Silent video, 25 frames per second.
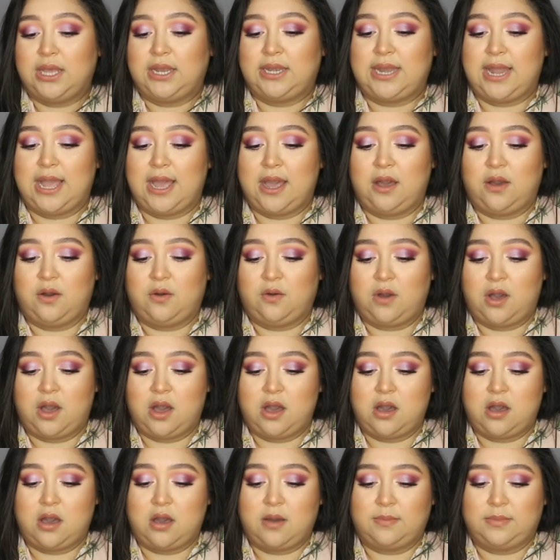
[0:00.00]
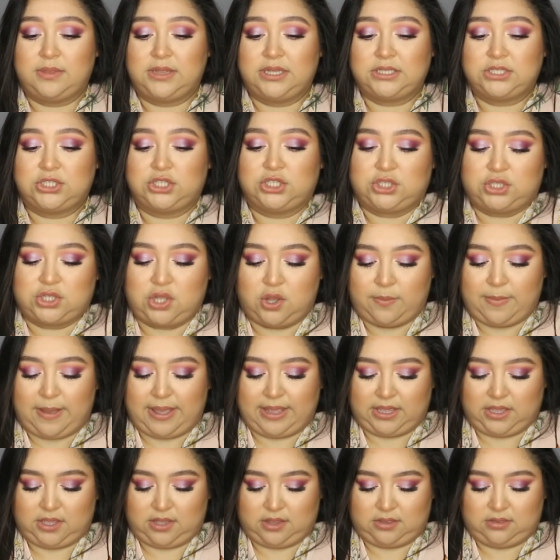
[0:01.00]
Now let's just go
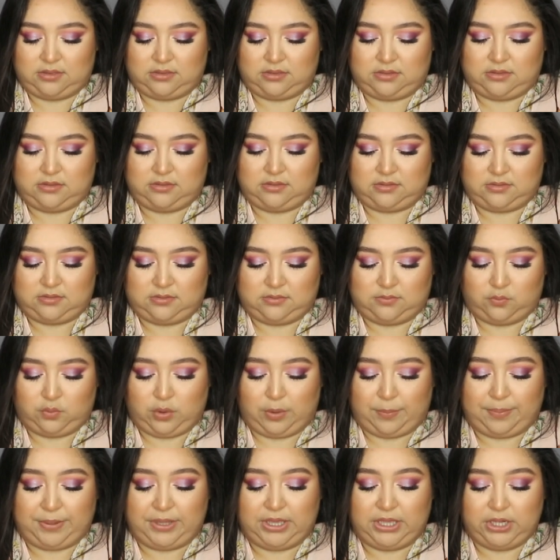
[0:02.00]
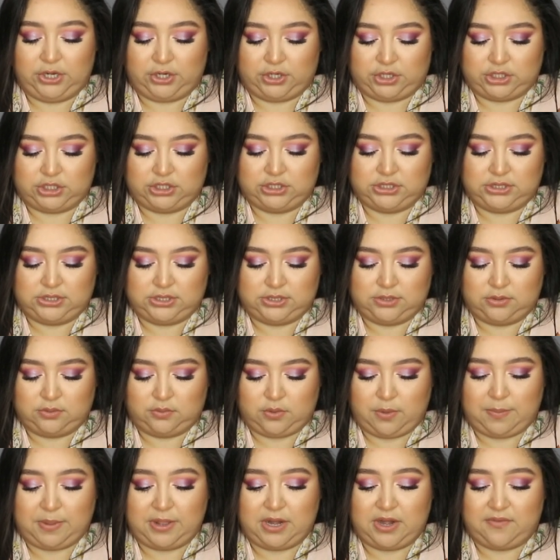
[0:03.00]
by repeat
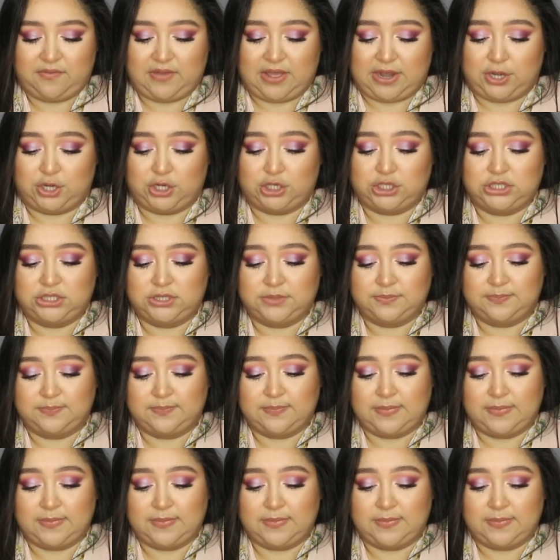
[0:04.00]
offenders.